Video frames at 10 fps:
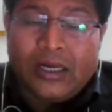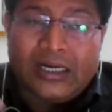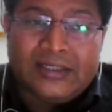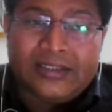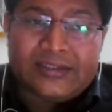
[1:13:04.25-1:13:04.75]

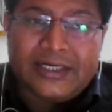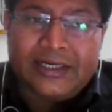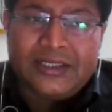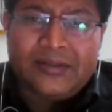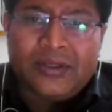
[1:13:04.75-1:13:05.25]

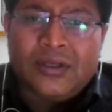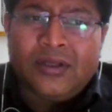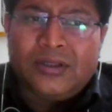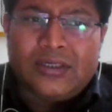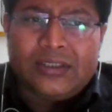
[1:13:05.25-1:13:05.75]
understanding
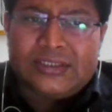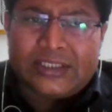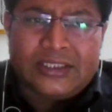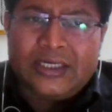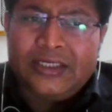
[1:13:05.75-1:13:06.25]
uh,
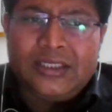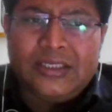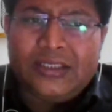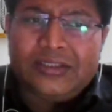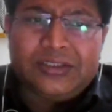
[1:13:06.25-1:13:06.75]
generally
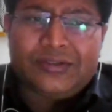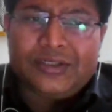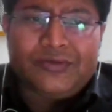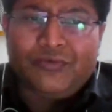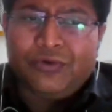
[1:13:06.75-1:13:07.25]
it is
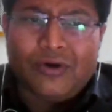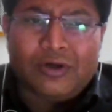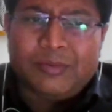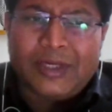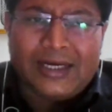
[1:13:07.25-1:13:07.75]
it would
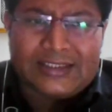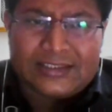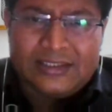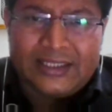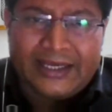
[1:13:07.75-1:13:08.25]
not be
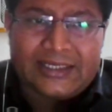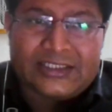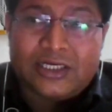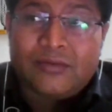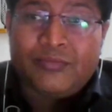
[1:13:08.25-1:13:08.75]
asked in the
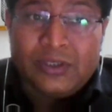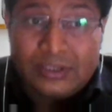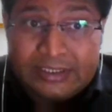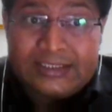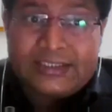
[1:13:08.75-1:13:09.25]
exam
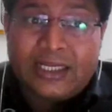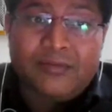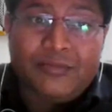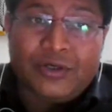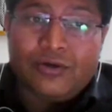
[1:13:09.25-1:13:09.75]
this
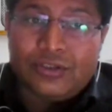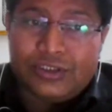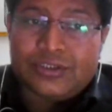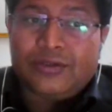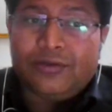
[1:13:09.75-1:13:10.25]
time because
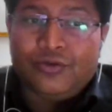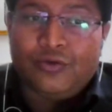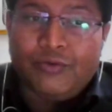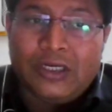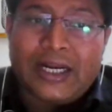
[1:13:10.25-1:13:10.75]
uh, you
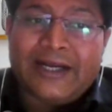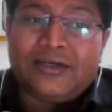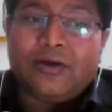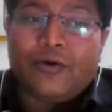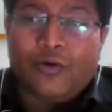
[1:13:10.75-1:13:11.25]
will write
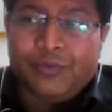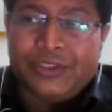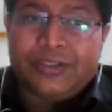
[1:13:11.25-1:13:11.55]
the OB.